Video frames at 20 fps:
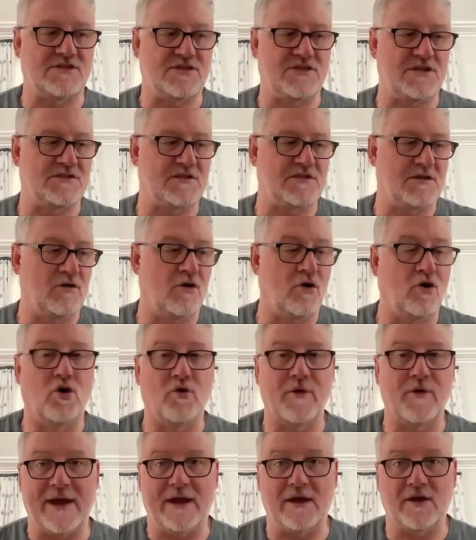an all
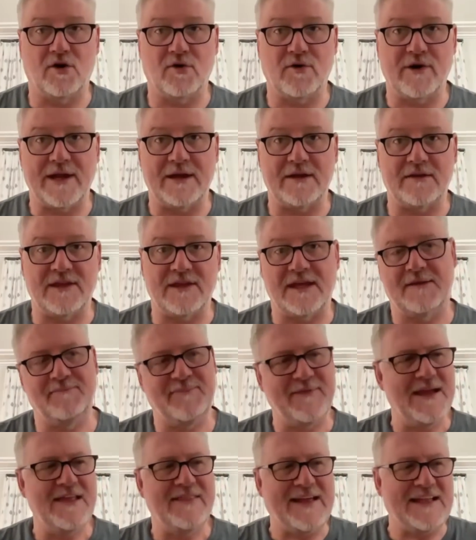round great thing, and
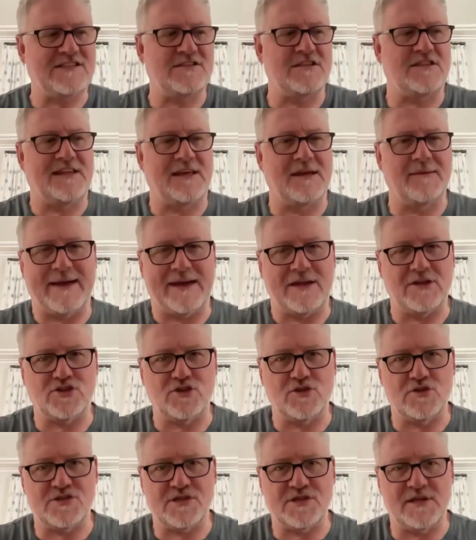that's the thing about
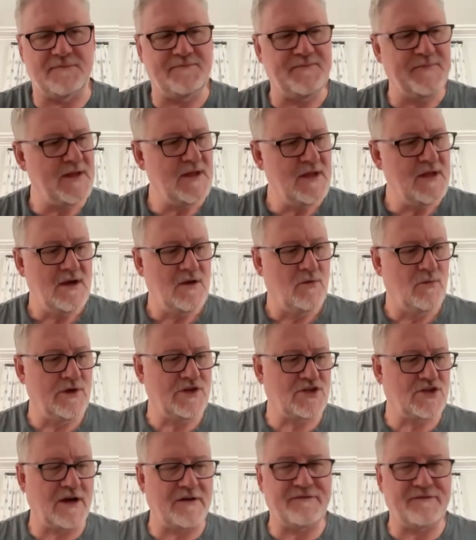juicing,
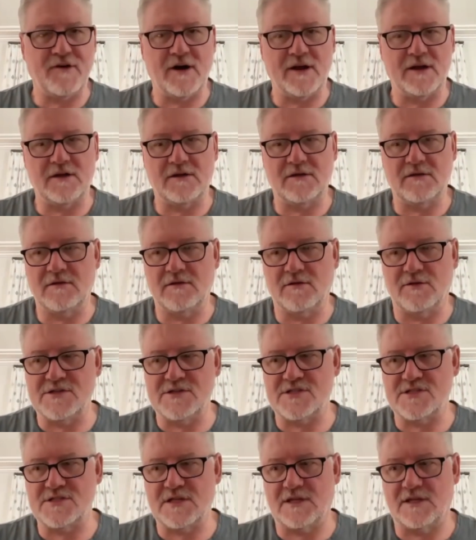which I find, Chris,
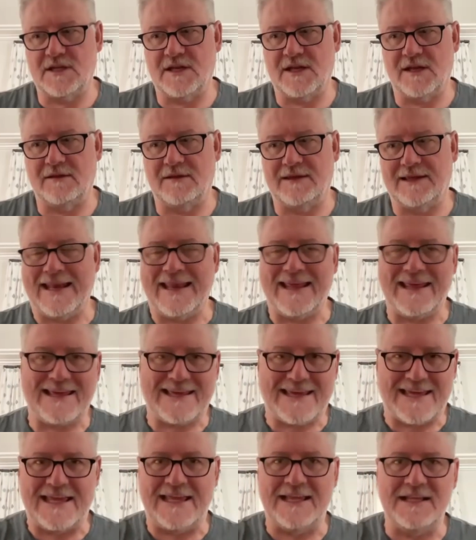is that, you know, getting
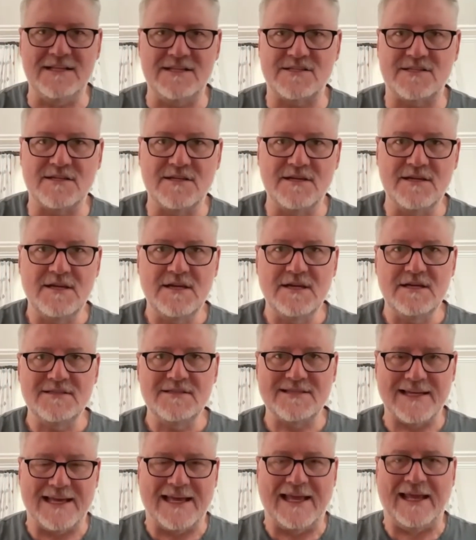kids
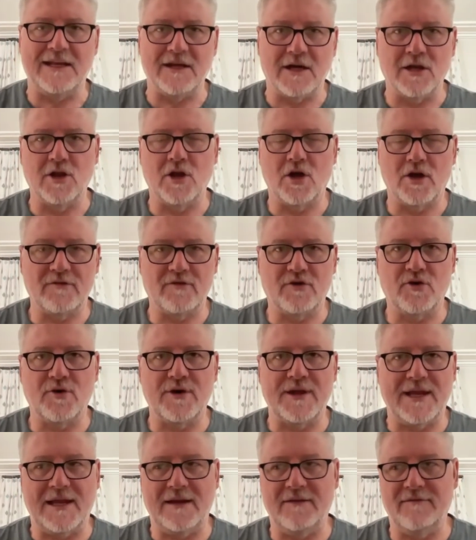to eat a lot of
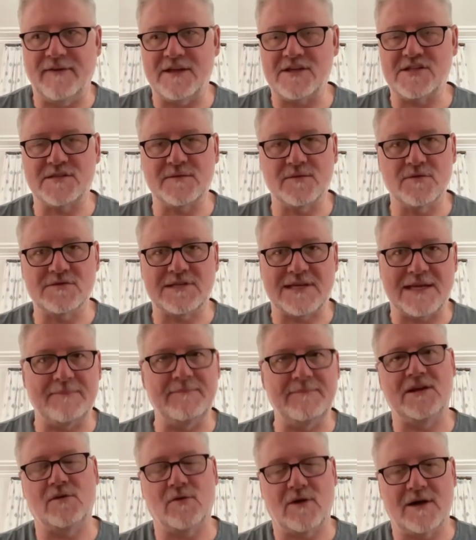green vegetables can
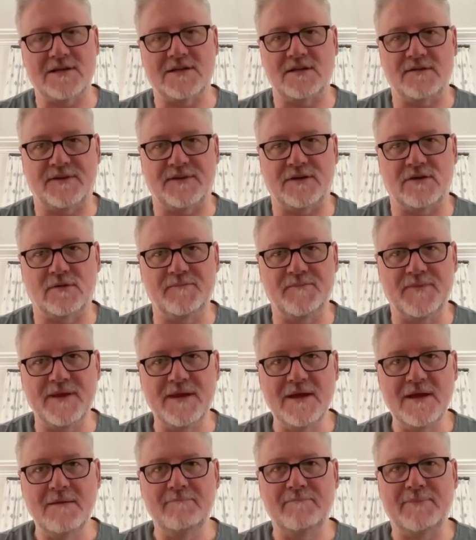be quite difficult,
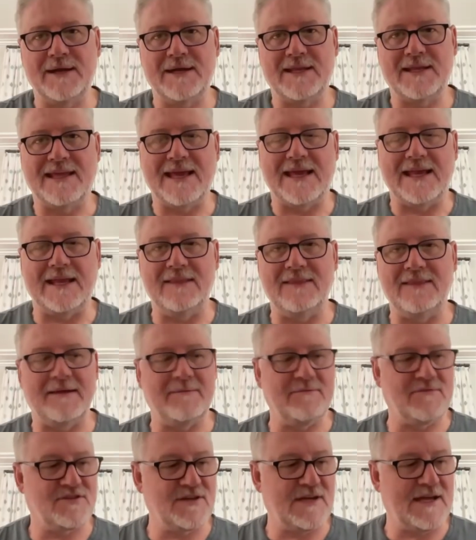but getting
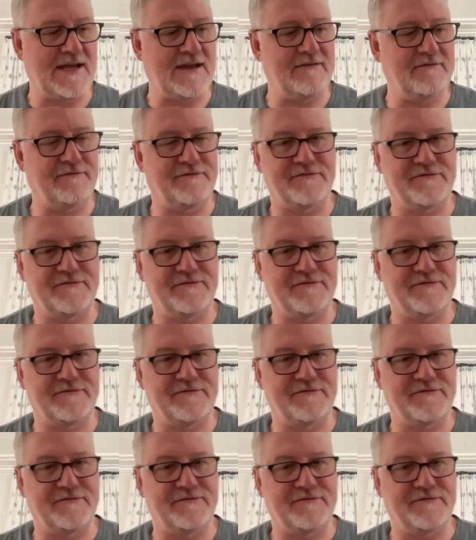them to have